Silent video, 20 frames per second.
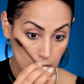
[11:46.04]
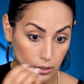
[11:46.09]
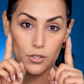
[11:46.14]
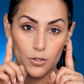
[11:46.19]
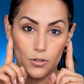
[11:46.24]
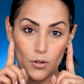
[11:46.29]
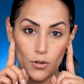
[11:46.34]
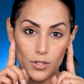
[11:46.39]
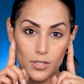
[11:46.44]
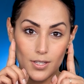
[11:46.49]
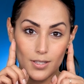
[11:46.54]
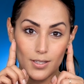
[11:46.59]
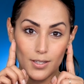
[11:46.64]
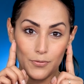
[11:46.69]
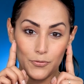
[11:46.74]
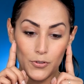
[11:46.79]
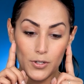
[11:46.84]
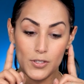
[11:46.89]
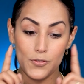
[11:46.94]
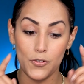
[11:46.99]
Do you notice the
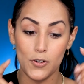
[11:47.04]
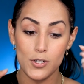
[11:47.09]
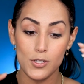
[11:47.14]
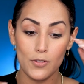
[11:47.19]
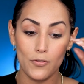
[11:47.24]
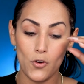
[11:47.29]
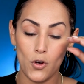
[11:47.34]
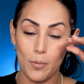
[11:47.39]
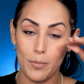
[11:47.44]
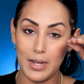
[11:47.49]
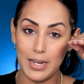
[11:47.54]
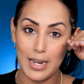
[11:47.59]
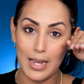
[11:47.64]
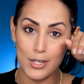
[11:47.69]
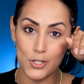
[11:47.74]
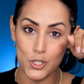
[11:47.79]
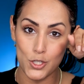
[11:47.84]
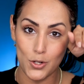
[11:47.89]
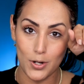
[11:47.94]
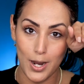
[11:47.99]
difference? First of all, my
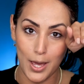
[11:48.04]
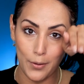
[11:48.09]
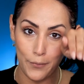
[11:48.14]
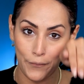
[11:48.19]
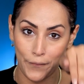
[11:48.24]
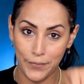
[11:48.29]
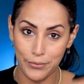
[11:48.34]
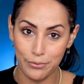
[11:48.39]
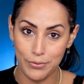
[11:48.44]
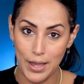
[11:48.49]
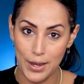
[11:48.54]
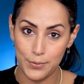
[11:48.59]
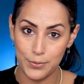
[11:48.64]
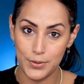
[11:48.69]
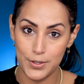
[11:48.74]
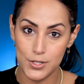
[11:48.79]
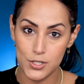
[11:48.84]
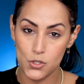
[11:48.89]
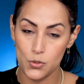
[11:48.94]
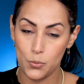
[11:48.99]
lashes are like down
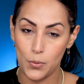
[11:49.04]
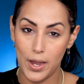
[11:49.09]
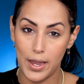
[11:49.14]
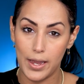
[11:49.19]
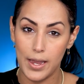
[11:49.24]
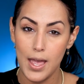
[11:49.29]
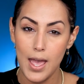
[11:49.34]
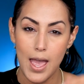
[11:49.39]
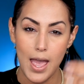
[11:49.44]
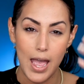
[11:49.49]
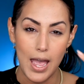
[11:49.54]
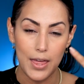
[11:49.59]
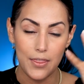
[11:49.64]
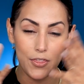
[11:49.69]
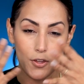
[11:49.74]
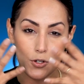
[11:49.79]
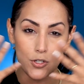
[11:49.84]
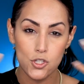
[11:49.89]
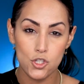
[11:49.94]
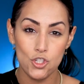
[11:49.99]
this way
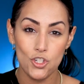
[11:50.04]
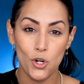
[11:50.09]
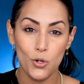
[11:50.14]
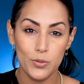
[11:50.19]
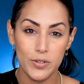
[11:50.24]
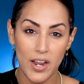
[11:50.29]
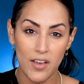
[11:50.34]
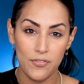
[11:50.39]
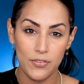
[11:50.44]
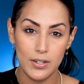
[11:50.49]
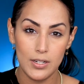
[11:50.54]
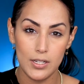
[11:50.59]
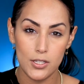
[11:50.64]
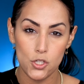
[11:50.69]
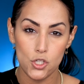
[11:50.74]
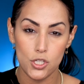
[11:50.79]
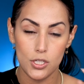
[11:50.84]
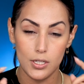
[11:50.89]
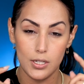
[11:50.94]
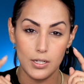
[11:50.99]
and there's no
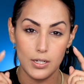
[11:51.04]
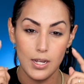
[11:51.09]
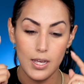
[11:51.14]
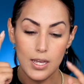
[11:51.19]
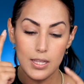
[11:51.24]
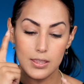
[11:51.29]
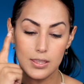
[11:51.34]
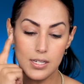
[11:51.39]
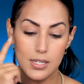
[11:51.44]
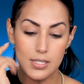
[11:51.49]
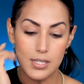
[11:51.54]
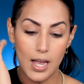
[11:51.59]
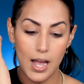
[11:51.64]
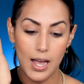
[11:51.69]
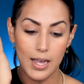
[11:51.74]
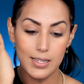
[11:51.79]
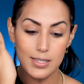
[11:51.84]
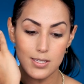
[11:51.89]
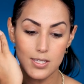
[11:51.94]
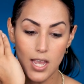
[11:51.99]
definition. This
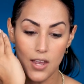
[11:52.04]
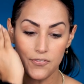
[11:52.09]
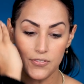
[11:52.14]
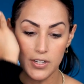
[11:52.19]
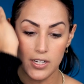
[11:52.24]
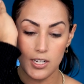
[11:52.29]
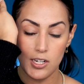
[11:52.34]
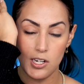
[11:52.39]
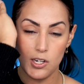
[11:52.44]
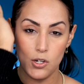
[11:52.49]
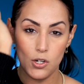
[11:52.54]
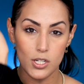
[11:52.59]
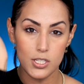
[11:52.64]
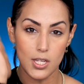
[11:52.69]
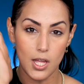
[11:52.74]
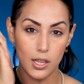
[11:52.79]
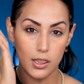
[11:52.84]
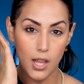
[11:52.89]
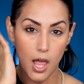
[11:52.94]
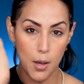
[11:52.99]
eye definitely
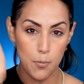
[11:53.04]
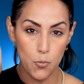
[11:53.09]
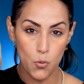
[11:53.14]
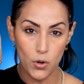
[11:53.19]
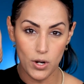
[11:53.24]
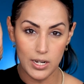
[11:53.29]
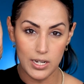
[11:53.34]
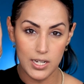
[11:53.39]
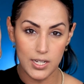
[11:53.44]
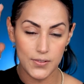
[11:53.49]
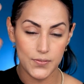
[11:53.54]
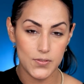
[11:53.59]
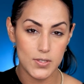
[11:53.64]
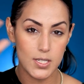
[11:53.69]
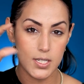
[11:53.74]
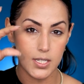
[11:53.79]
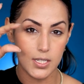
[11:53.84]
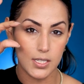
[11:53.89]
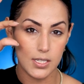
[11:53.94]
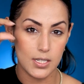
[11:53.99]
looks a lot more
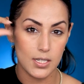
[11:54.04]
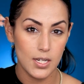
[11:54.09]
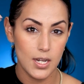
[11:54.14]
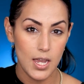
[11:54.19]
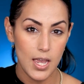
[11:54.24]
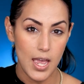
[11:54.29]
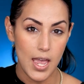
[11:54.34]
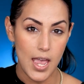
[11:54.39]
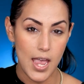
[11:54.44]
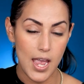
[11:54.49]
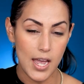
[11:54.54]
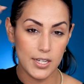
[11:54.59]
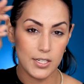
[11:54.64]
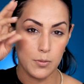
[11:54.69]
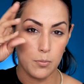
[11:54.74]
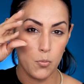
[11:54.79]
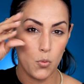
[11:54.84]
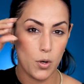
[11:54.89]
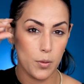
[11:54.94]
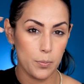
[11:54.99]
lifted
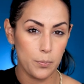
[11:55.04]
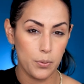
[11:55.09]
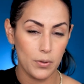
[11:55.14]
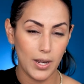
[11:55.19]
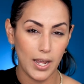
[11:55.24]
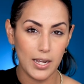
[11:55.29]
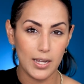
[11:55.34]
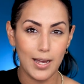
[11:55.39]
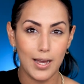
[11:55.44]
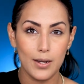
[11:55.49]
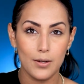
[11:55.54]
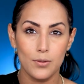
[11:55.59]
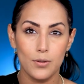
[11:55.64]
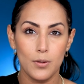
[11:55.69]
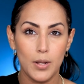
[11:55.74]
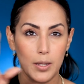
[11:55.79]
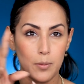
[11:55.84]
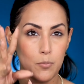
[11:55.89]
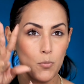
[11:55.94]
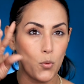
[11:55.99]
and more like, I don't
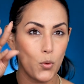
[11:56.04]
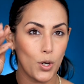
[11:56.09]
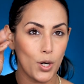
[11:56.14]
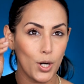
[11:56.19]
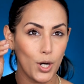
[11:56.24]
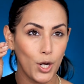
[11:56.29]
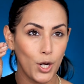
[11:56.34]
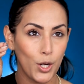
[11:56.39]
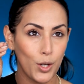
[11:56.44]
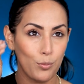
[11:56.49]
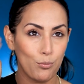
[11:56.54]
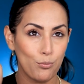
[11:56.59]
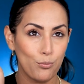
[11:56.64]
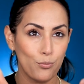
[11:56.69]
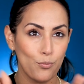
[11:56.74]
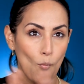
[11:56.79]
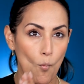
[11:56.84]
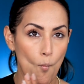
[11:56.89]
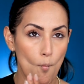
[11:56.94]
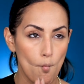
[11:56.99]
like more
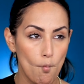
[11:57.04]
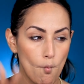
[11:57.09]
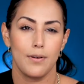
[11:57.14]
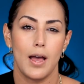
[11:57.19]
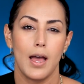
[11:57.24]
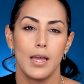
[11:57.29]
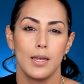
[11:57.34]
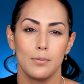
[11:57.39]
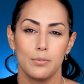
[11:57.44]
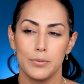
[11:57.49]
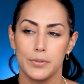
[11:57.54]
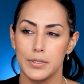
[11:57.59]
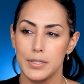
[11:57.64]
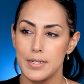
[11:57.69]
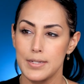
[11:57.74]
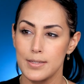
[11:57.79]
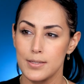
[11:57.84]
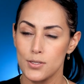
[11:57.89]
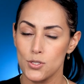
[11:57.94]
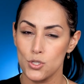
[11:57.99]
um
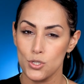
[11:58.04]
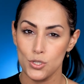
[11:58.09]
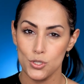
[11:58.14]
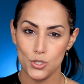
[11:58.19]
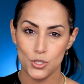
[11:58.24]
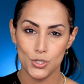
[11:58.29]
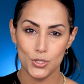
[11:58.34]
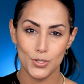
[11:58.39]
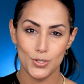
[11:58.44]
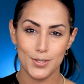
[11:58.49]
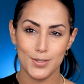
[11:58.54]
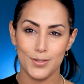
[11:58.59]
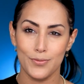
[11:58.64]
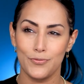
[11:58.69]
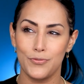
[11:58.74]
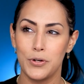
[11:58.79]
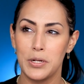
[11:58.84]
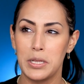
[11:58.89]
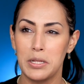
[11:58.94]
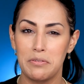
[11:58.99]
vibrant, just
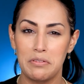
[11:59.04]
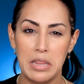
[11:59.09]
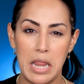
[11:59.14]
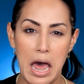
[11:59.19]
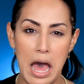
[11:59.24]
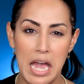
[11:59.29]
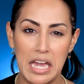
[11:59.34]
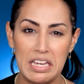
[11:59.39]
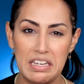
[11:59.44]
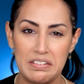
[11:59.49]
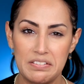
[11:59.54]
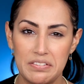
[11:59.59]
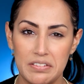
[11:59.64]
full of life.